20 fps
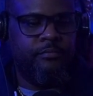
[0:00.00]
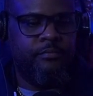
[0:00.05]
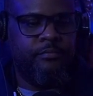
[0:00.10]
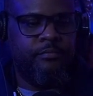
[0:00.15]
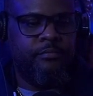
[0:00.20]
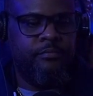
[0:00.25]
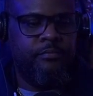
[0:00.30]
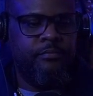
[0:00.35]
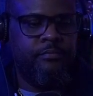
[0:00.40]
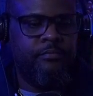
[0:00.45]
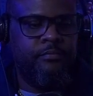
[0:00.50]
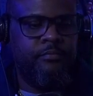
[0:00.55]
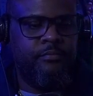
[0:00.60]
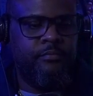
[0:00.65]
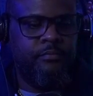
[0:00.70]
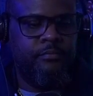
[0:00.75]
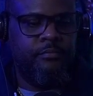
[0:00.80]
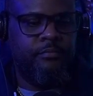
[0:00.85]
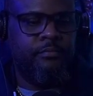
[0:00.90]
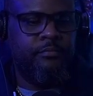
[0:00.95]

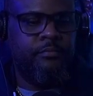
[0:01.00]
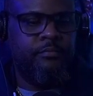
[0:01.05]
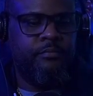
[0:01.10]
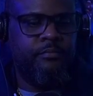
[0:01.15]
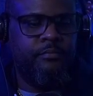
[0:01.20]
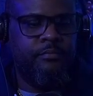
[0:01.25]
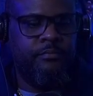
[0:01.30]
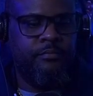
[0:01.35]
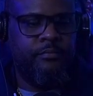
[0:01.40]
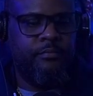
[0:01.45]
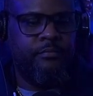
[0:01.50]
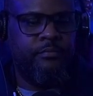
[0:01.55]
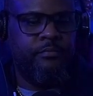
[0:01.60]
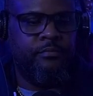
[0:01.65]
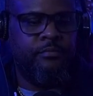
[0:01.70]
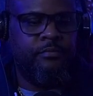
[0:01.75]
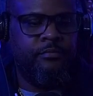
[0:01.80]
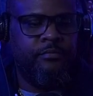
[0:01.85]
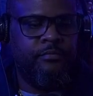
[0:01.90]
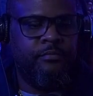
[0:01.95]

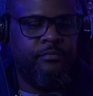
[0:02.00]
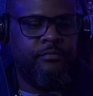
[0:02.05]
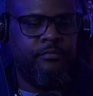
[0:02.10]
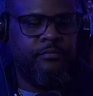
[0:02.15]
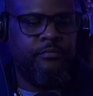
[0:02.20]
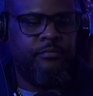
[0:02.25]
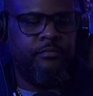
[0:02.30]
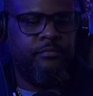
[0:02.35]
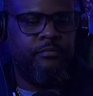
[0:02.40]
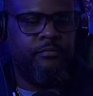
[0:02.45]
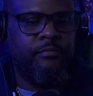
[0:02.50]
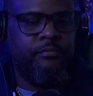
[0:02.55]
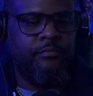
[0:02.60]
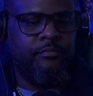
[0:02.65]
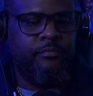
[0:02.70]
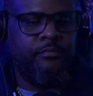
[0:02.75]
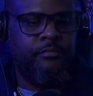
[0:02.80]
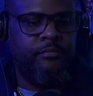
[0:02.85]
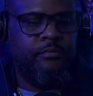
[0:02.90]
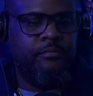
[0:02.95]

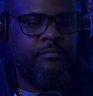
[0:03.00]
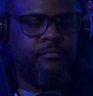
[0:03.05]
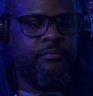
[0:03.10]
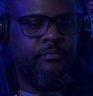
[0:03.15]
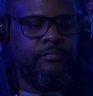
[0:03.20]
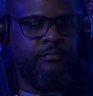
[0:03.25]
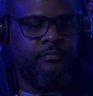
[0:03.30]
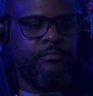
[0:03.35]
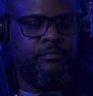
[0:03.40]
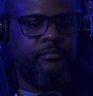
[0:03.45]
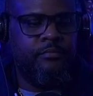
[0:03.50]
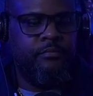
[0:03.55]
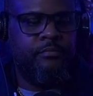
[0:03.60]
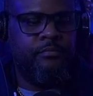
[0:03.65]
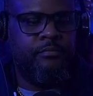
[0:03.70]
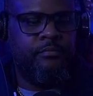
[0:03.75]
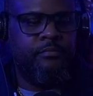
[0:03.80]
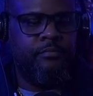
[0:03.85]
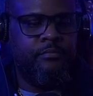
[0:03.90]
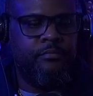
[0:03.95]

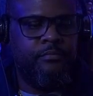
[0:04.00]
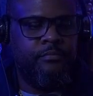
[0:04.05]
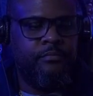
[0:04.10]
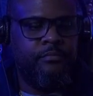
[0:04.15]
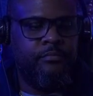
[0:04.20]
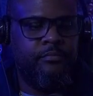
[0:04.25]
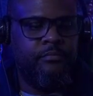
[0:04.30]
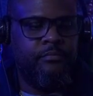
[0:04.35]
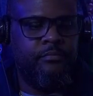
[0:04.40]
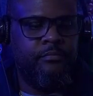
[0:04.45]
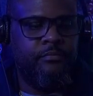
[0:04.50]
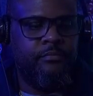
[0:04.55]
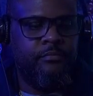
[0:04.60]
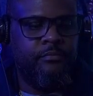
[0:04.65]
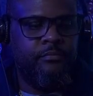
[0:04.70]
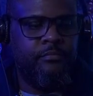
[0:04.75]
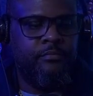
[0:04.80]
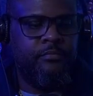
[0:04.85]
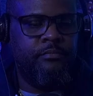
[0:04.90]
[no speech]